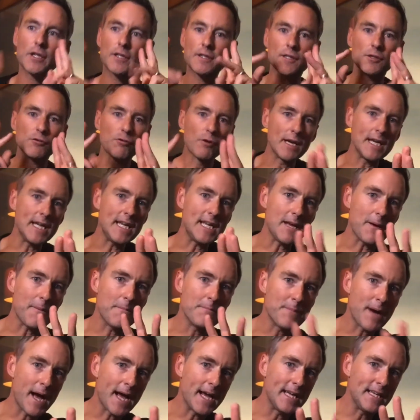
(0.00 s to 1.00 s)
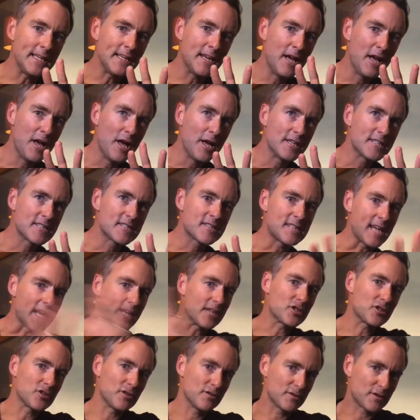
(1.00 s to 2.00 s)
3 main
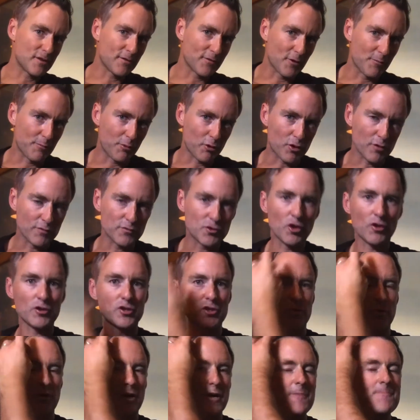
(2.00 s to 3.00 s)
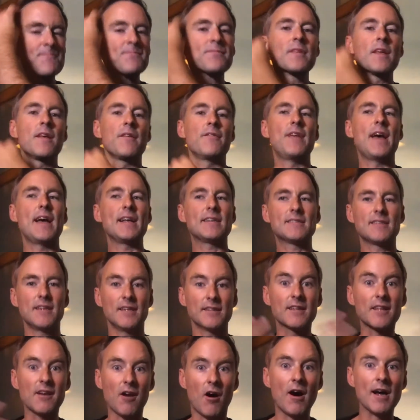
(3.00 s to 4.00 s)
sections of the book of Joshua that
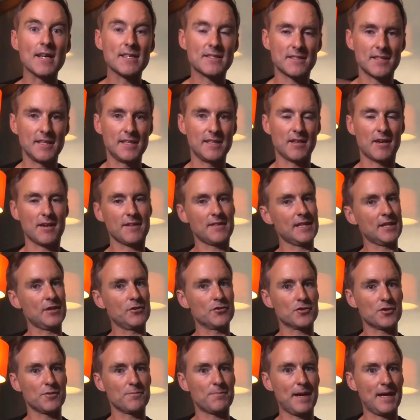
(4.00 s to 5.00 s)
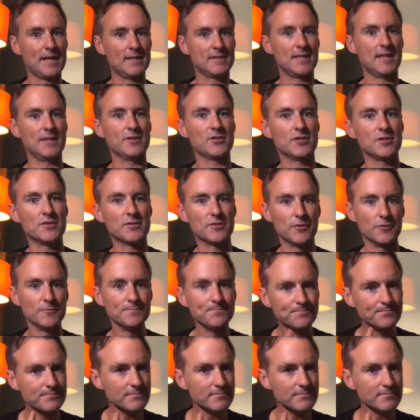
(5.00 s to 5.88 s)
I see that I think you should pay attention to.